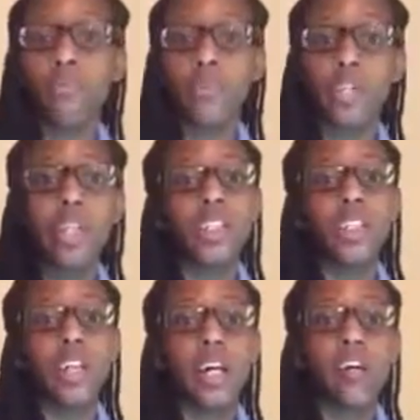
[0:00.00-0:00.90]
free their
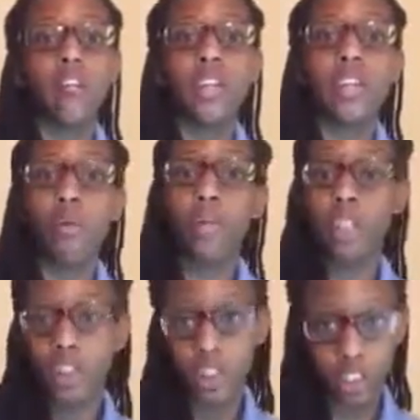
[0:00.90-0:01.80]
slaves, that they would
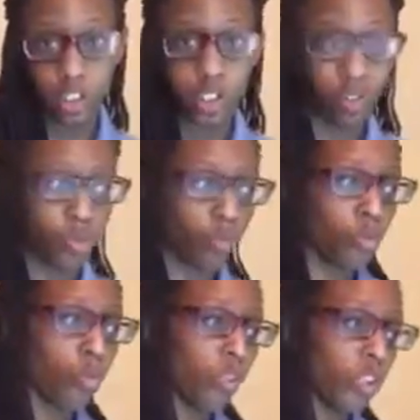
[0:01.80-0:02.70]
continue
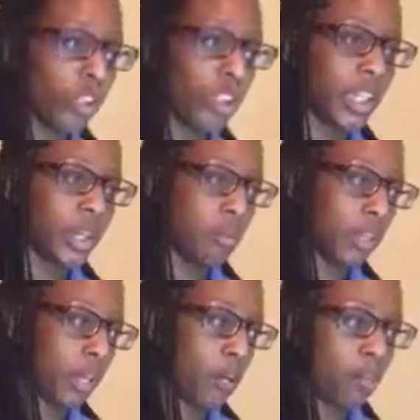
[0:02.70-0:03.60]
to keep
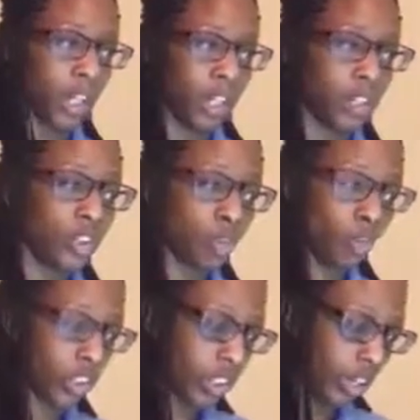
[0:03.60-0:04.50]
them.
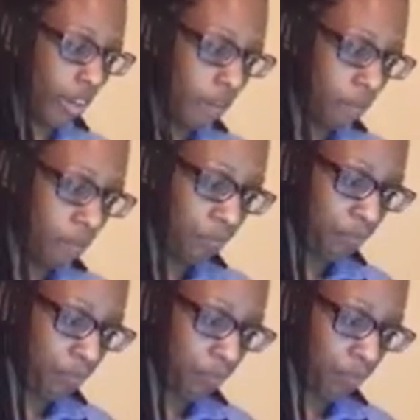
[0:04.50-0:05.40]
Georgia,
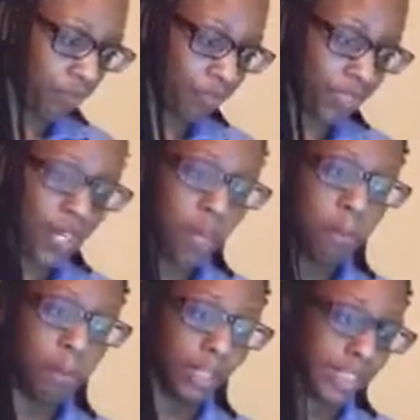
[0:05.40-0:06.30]

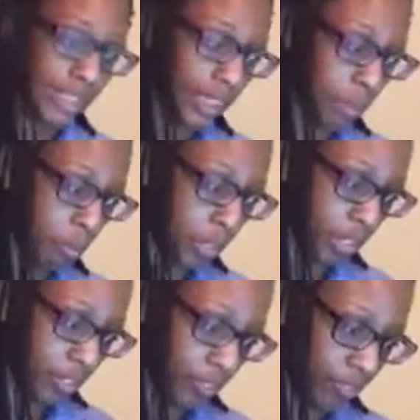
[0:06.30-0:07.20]

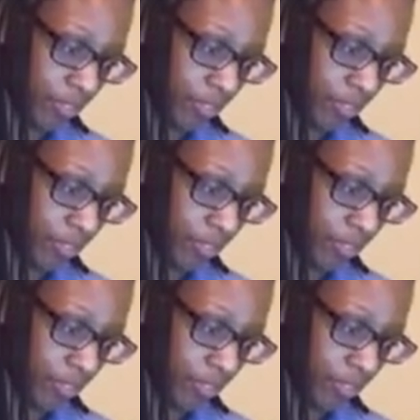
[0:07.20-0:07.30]
Mississippi,